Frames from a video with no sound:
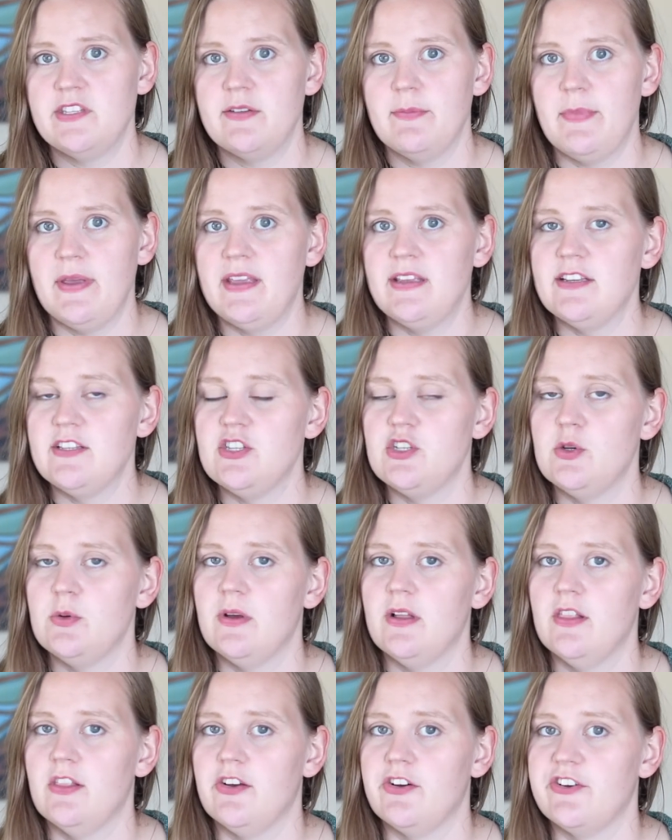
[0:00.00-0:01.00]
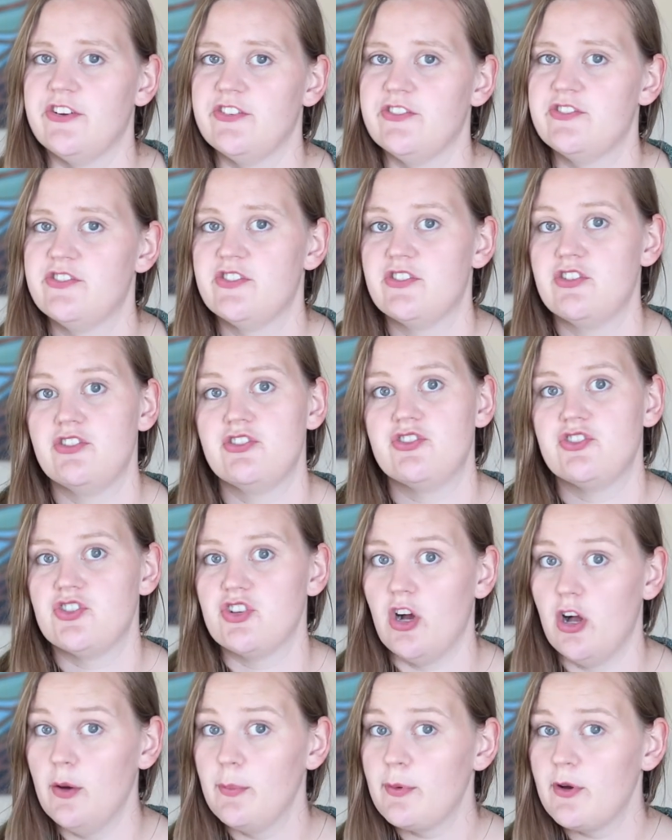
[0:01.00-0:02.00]
to make into a large
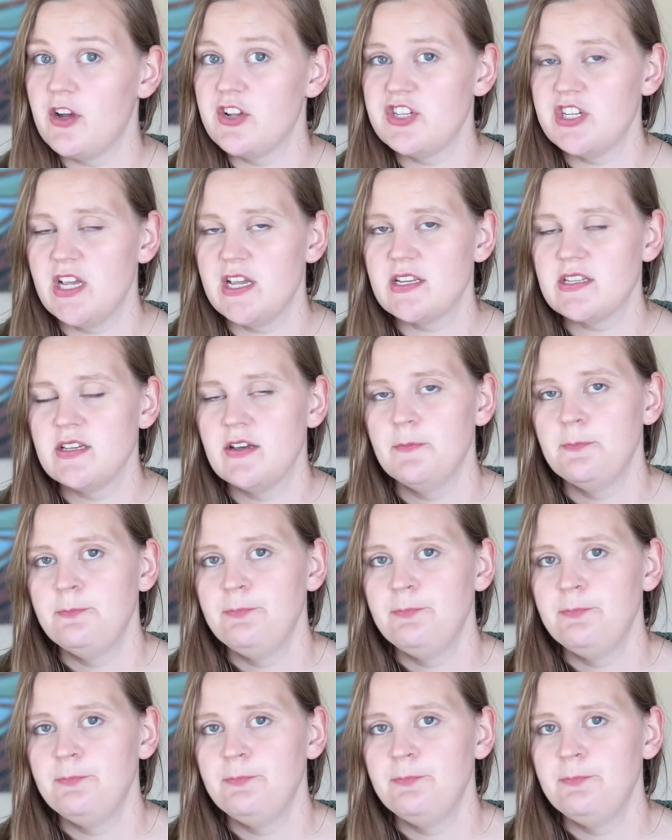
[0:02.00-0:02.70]
shawl project.